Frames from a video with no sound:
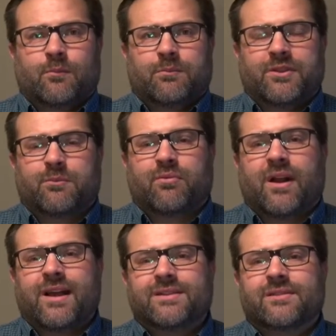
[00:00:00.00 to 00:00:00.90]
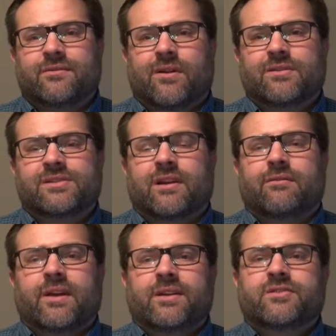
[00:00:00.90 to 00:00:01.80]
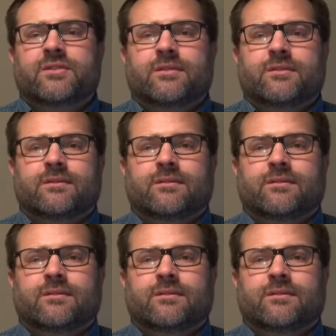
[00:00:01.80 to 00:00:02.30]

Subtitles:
But the price of our salvation